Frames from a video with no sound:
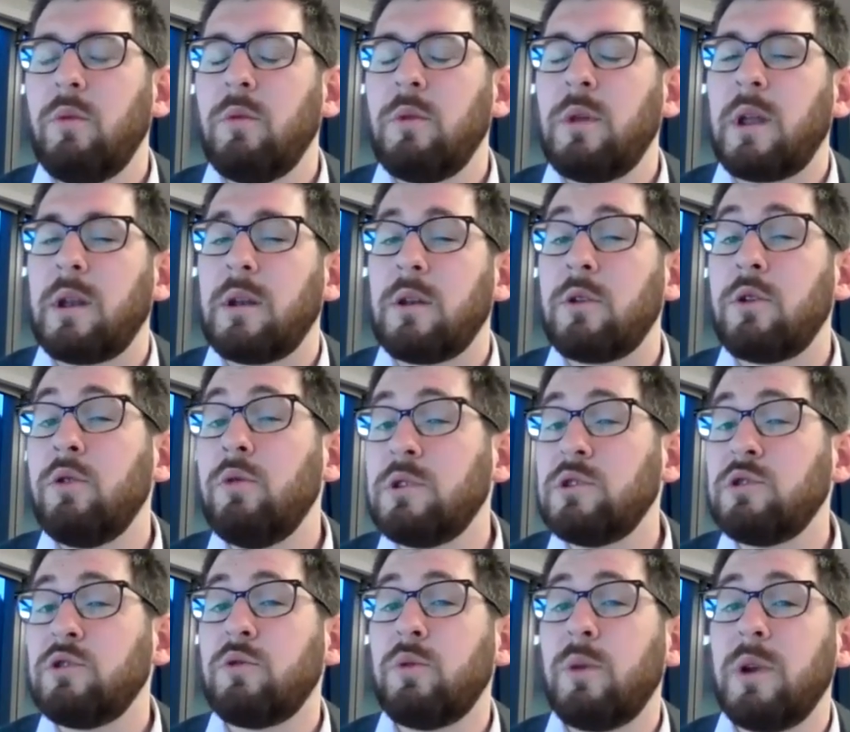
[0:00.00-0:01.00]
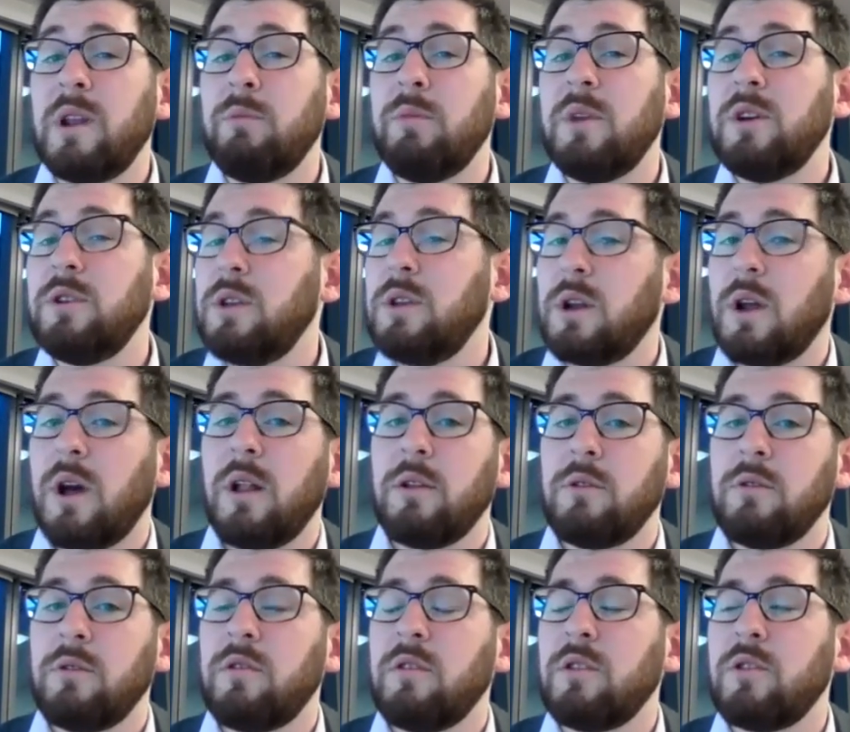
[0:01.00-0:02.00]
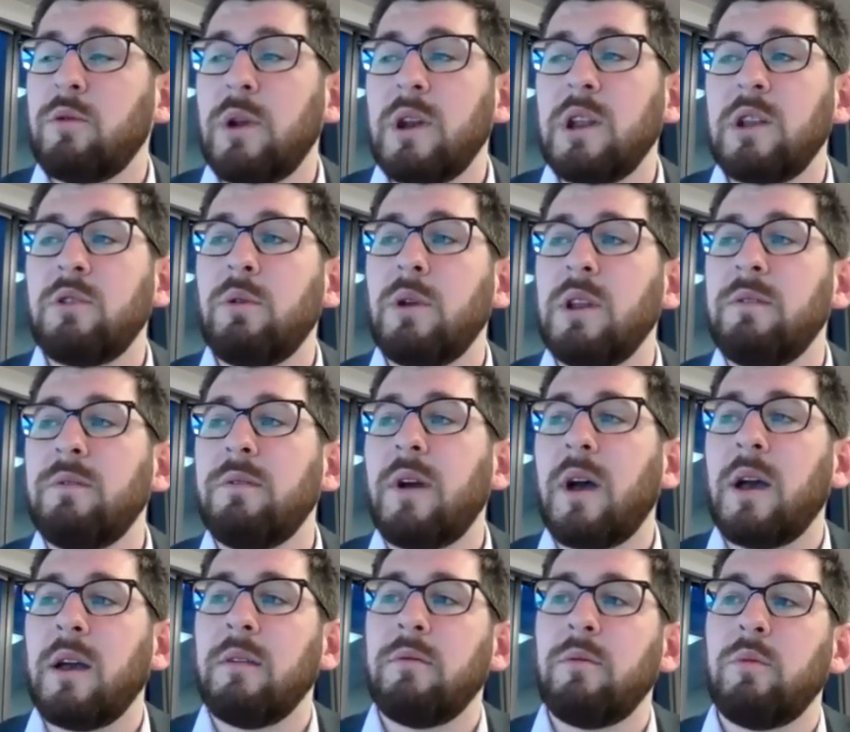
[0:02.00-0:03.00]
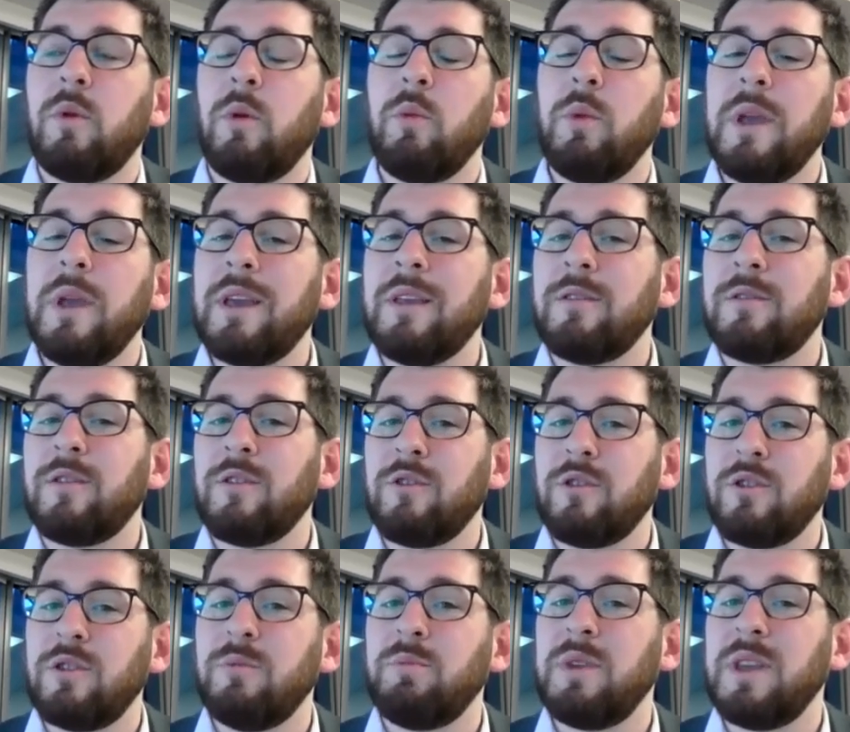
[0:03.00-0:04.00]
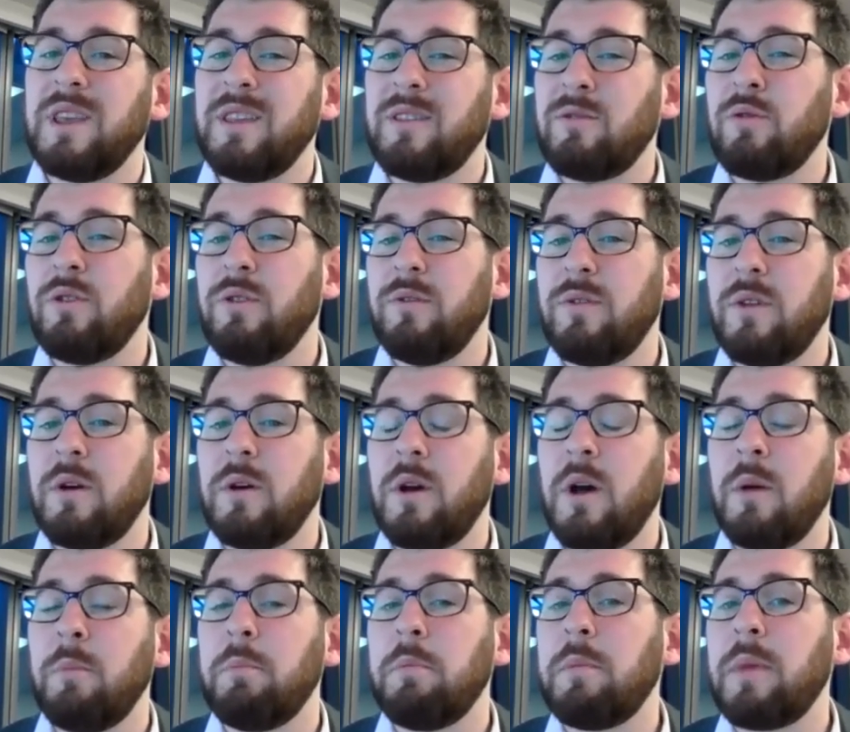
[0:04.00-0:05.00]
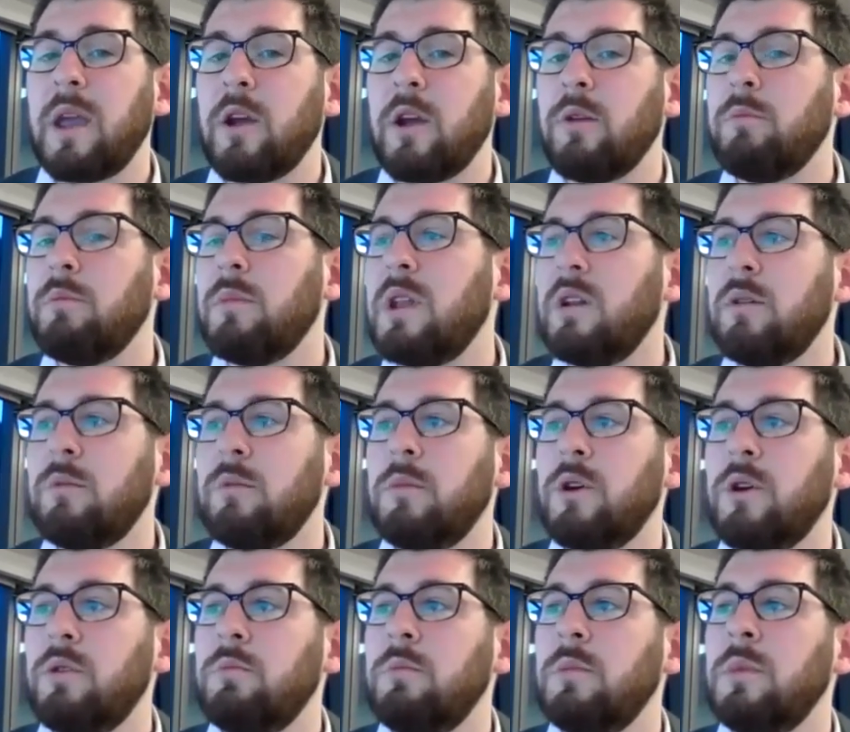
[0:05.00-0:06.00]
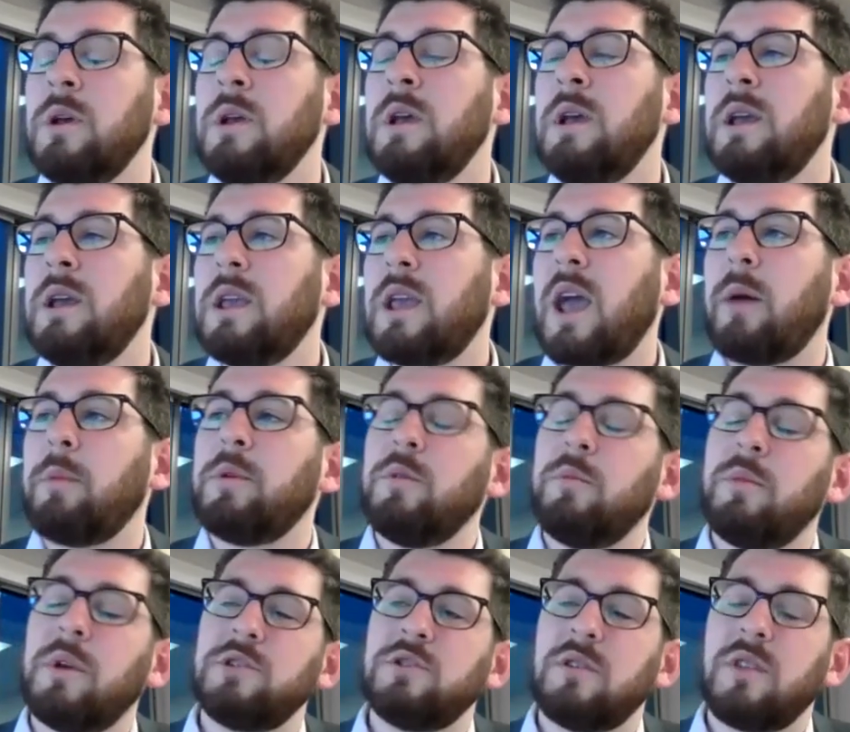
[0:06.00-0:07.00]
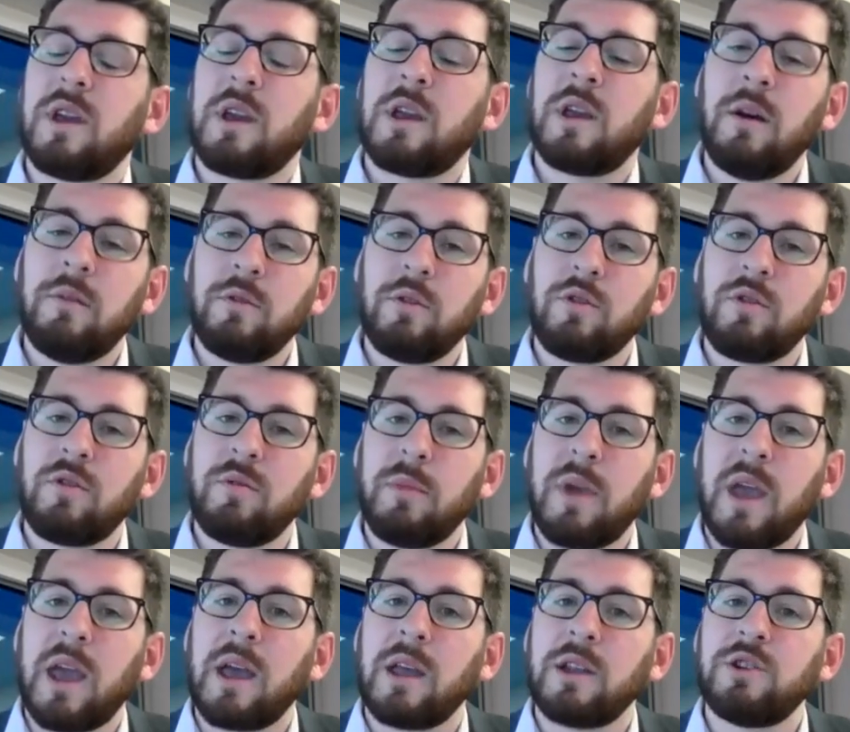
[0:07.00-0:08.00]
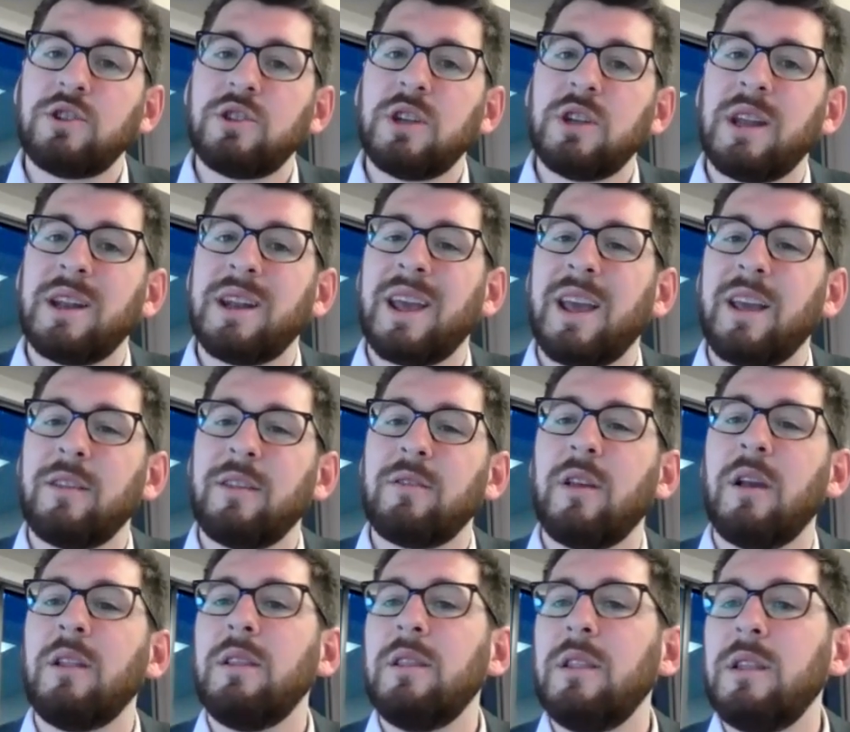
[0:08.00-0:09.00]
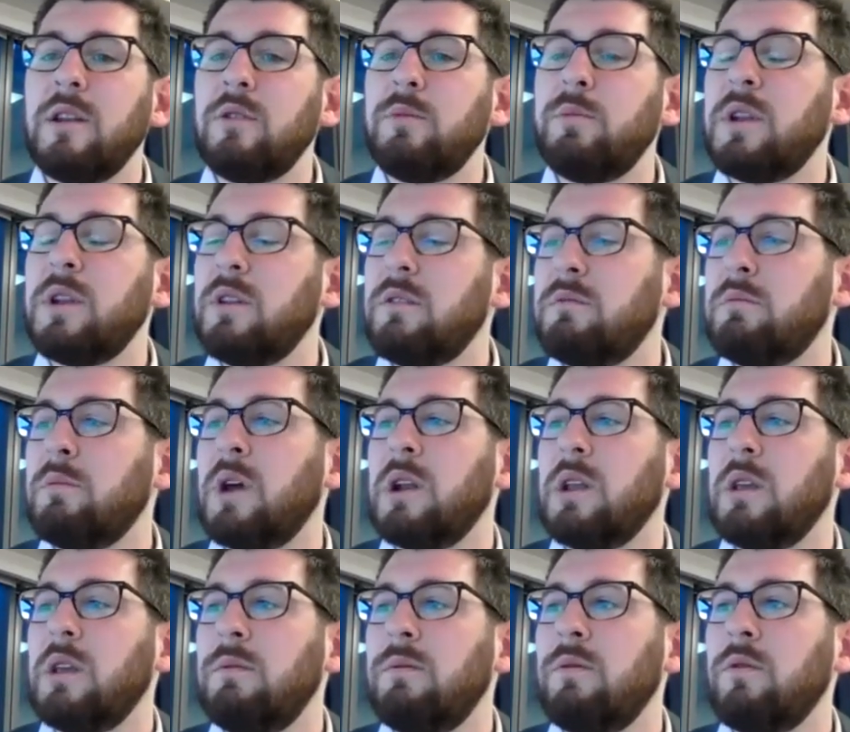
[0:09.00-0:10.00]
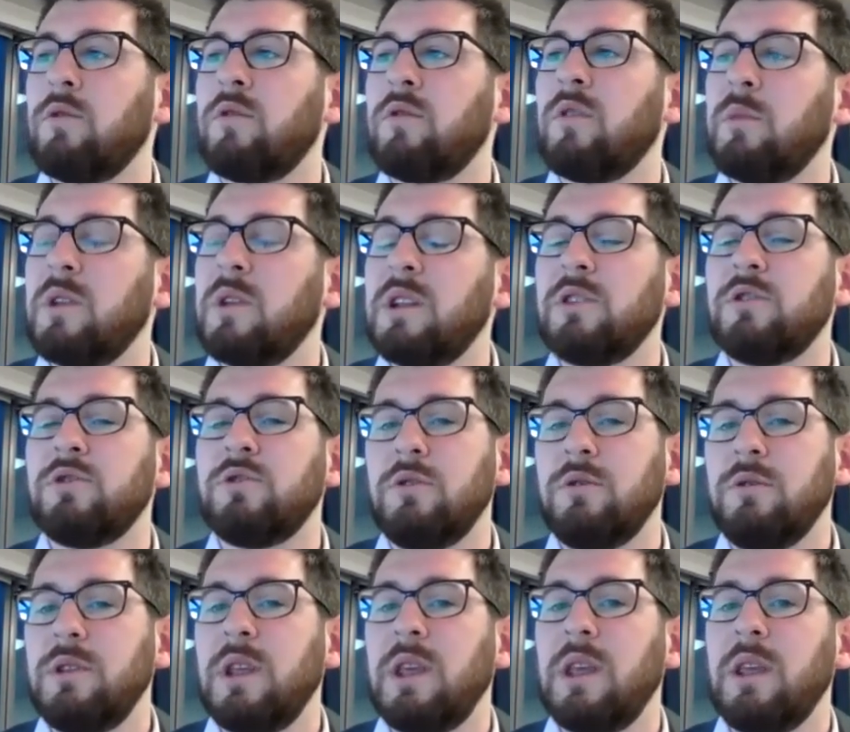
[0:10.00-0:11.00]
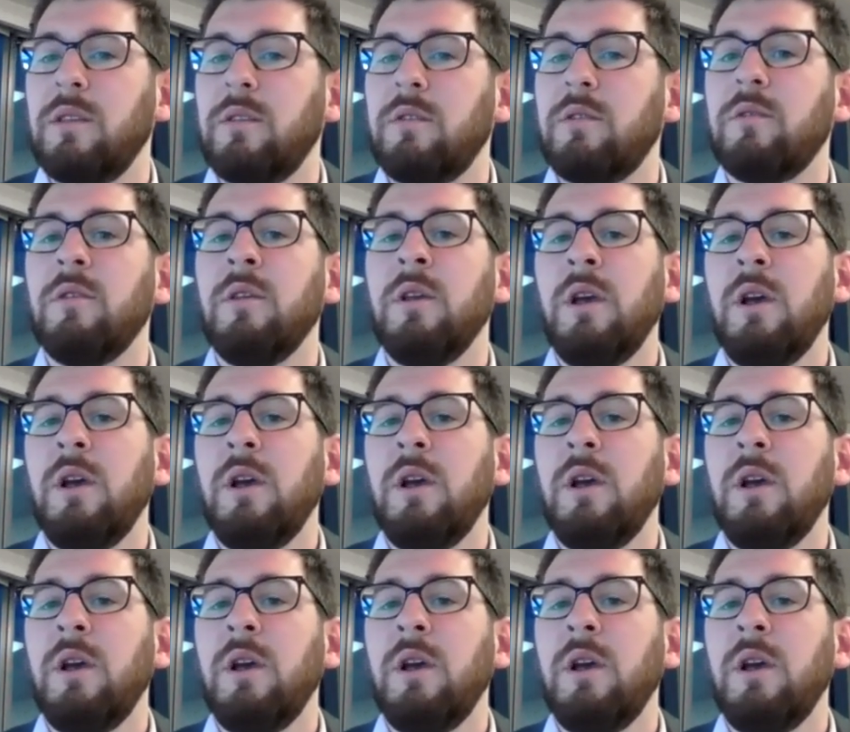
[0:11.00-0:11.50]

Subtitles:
that $220 million in 2025, what we consider to be sort of a bare minimum capital budget that covers match and has a little bit of money for some additional needs,